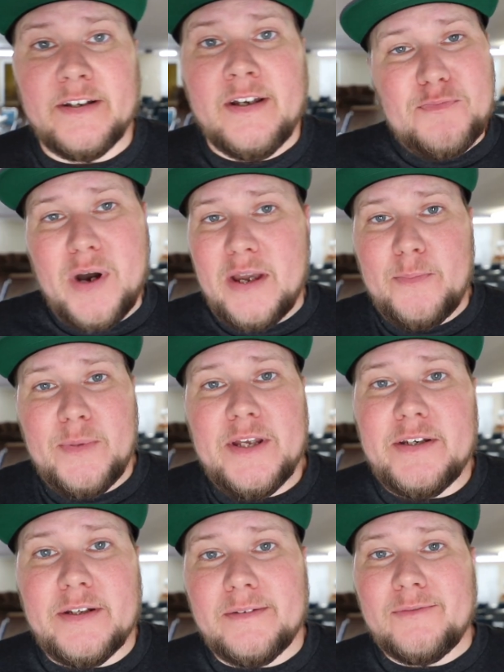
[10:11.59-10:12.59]
That's my
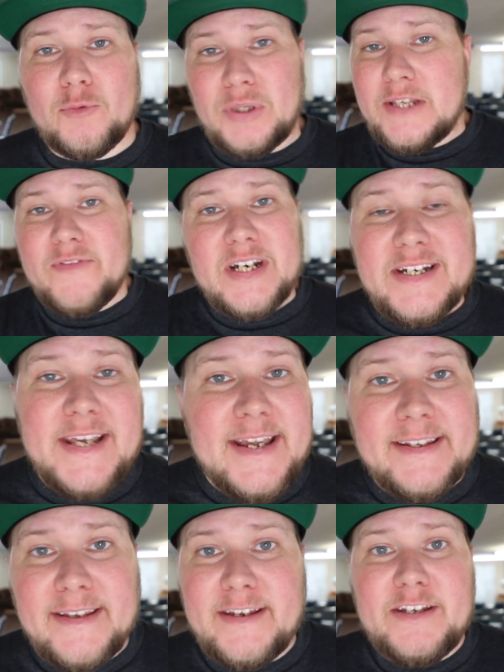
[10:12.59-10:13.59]
opinion. We live in a
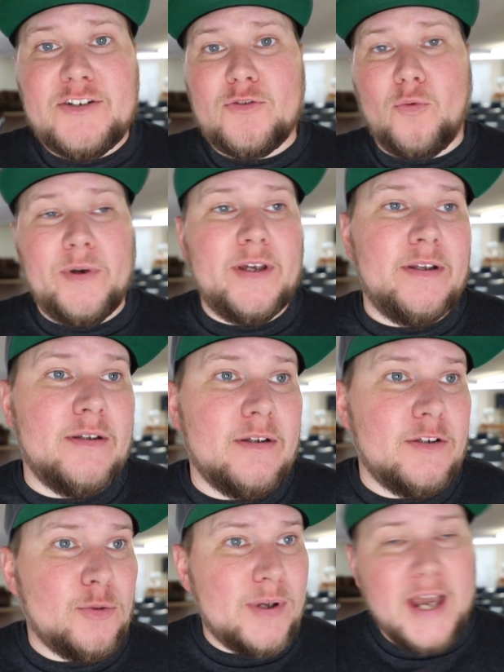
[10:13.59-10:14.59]
day and age when,
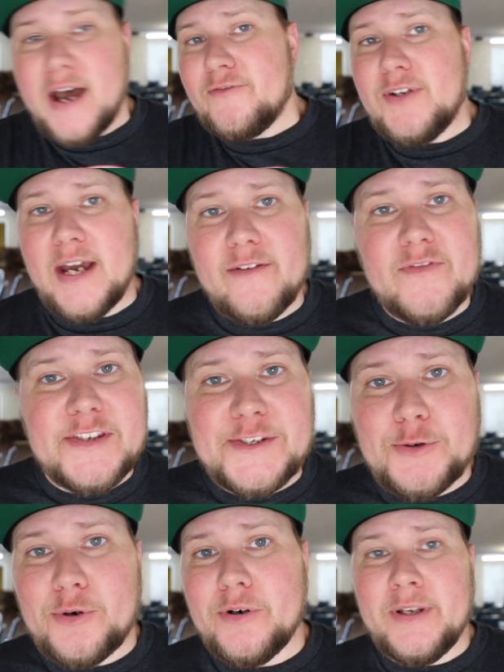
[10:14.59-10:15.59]
do we have to have the
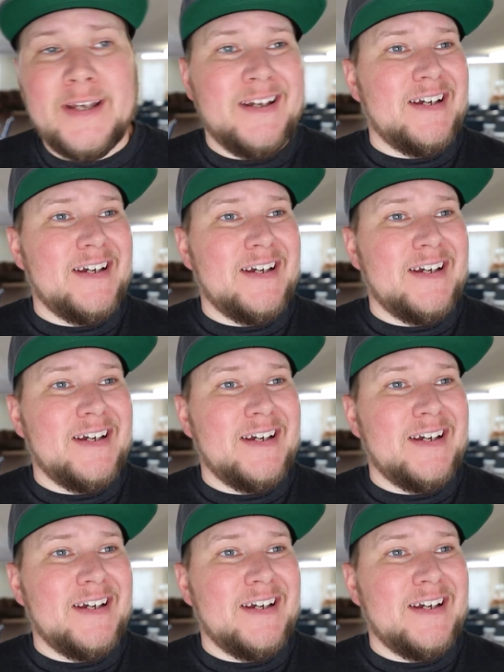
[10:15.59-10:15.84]
sword?